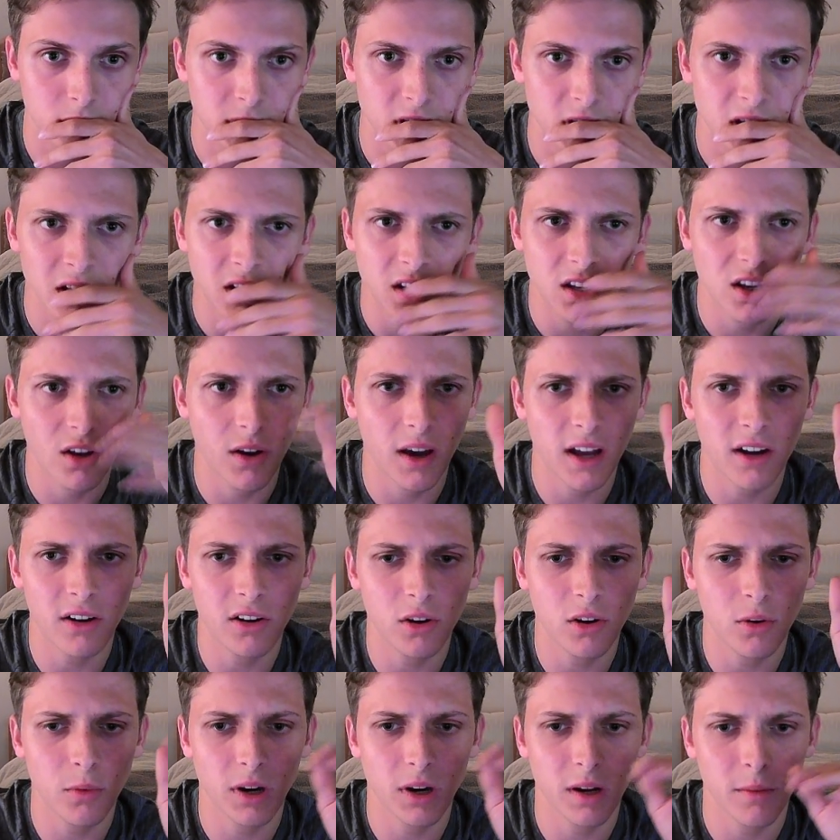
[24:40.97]
Now, I don't know
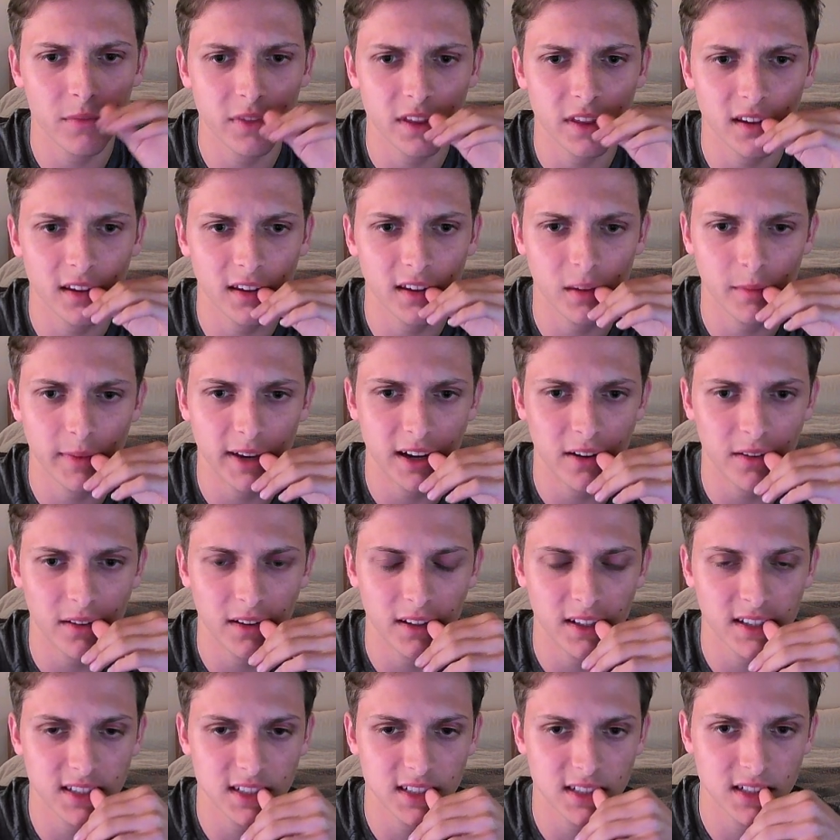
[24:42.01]
what I'm thinking about.
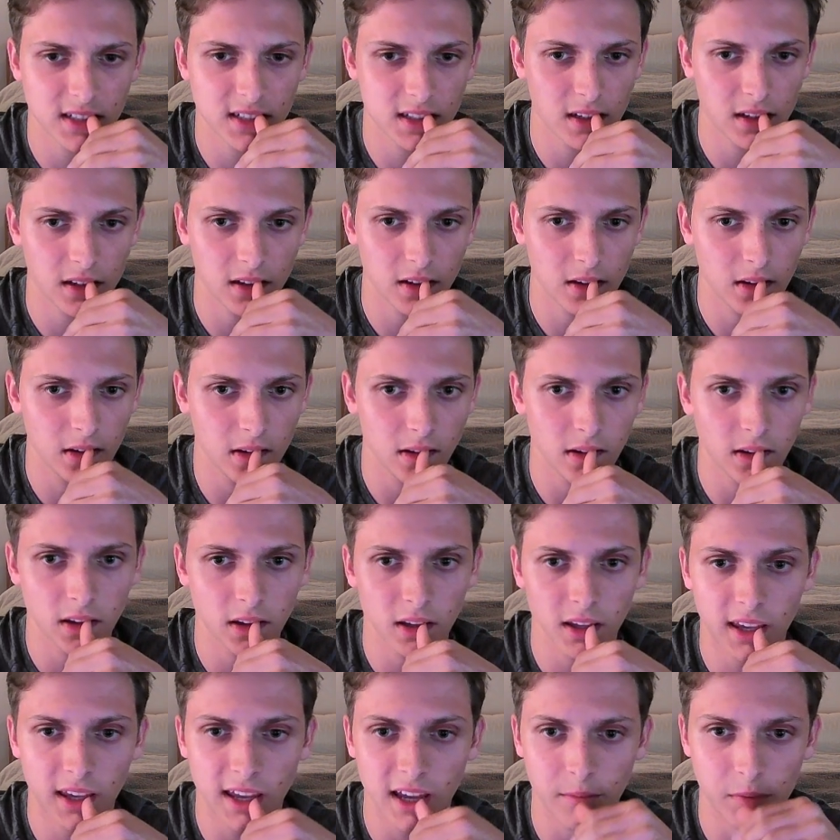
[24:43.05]
This
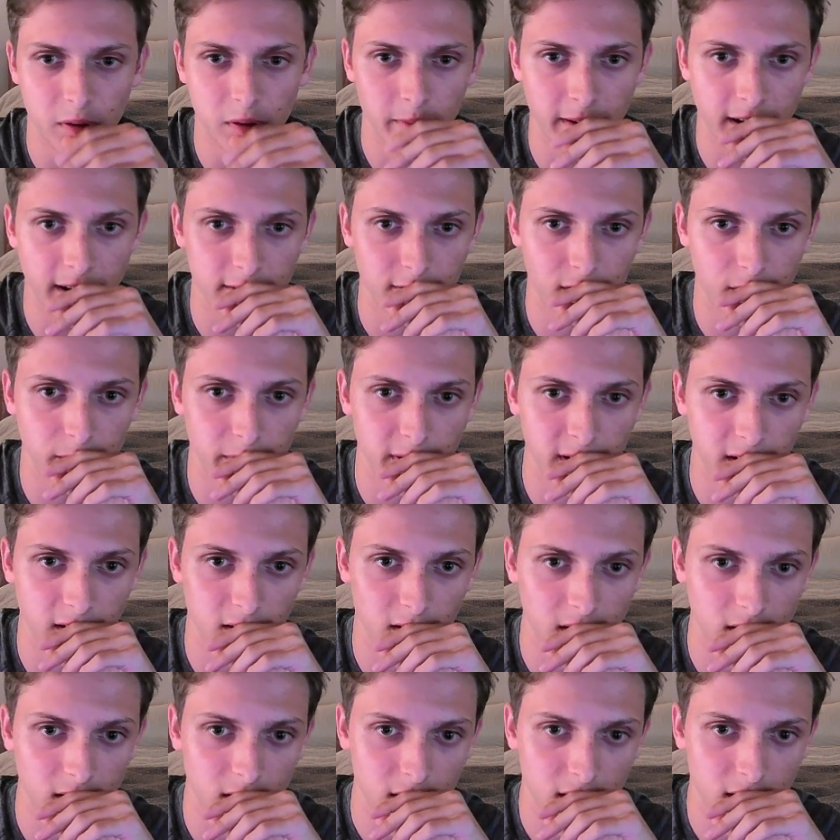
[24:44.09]
can't be bad for me at
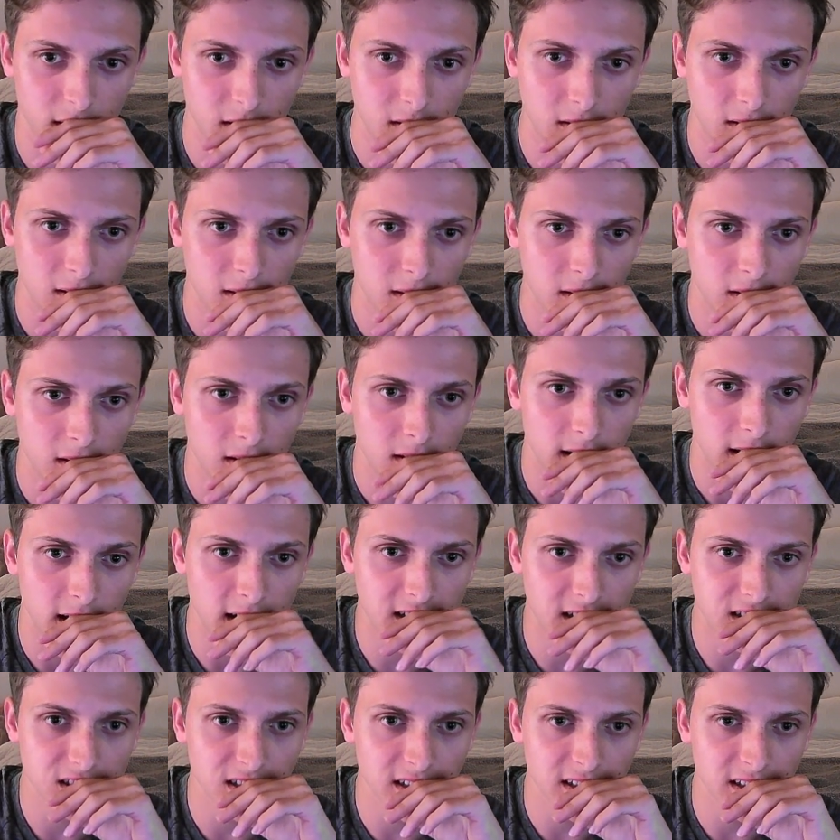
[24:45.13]
all.
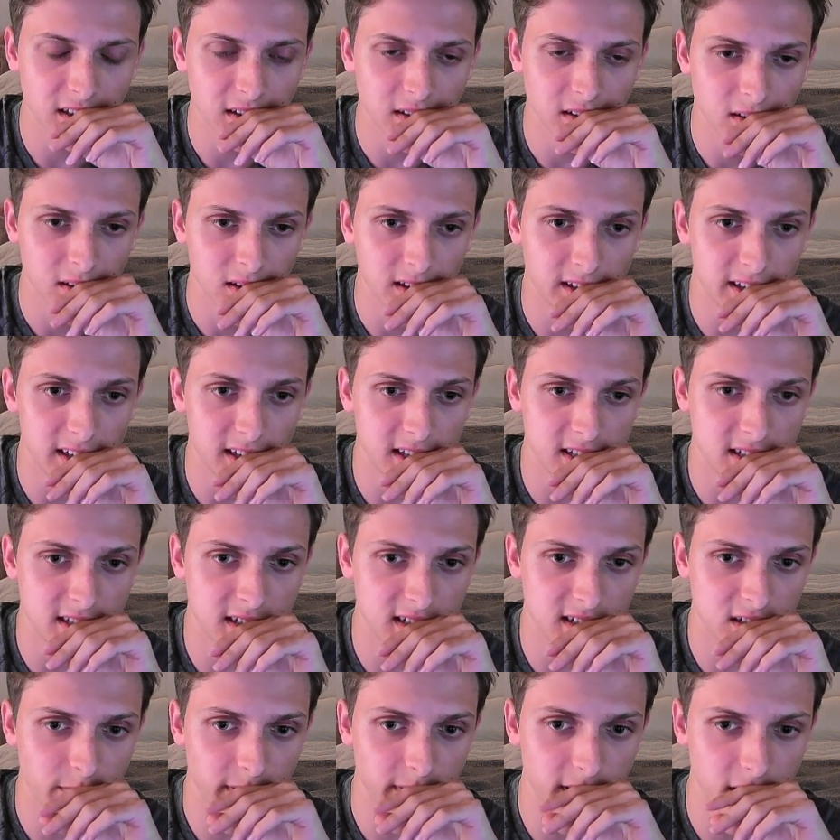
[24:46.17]
Actually, the
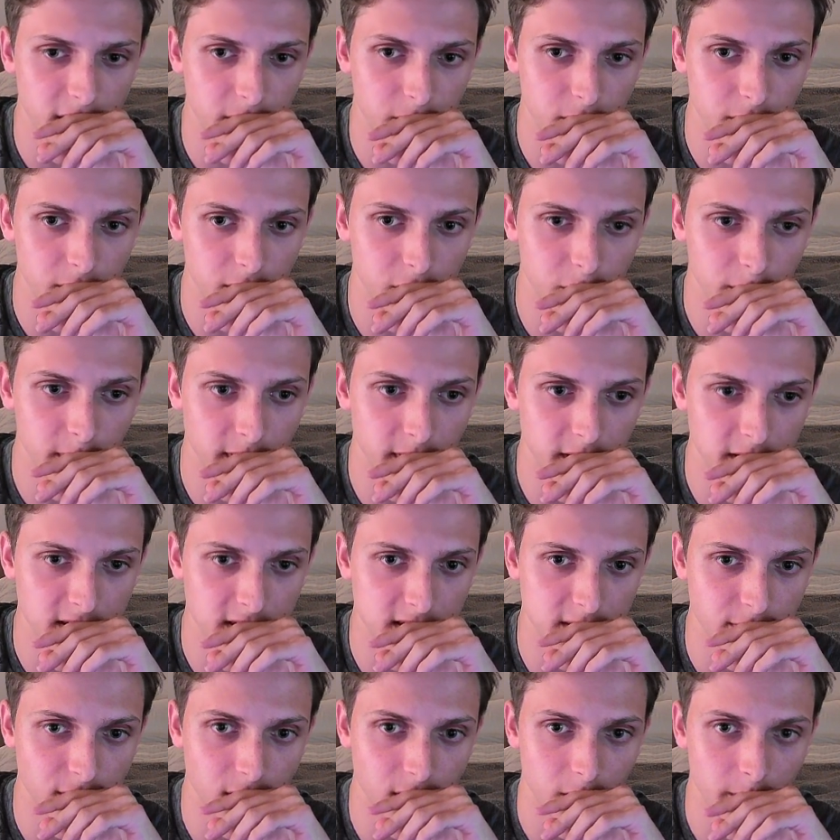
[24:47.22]
easiest way to win this is
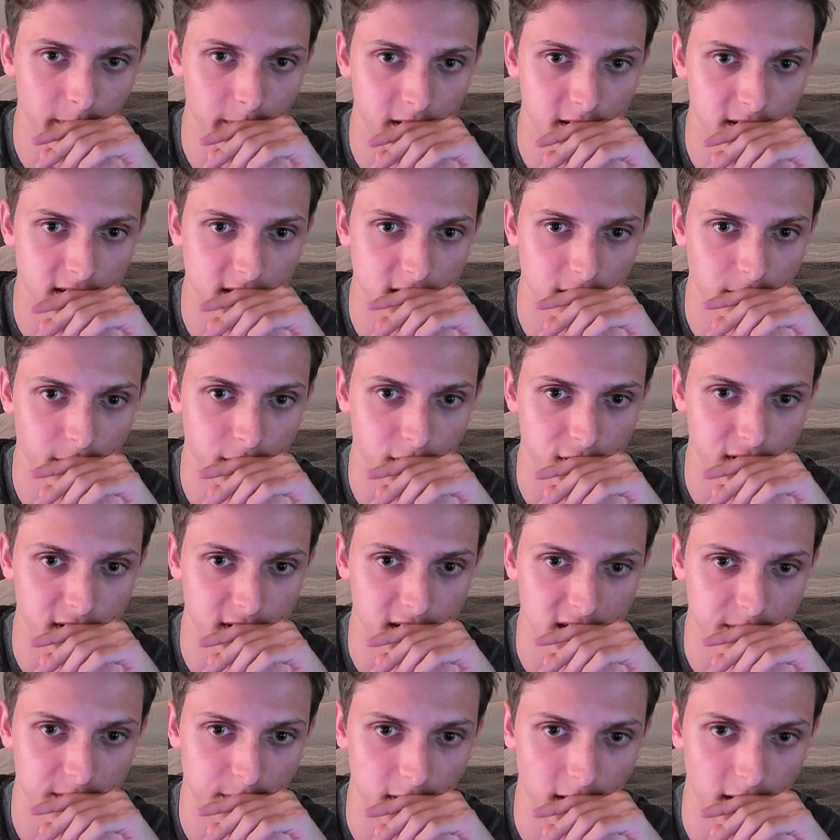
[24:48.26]
probably just to push this
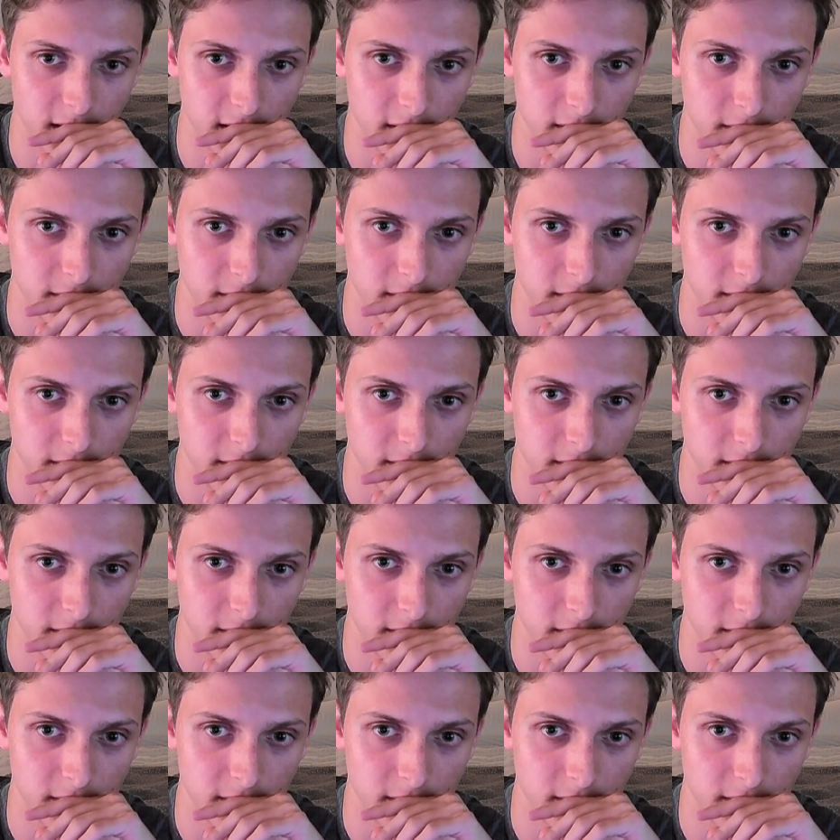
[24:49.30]
pawn.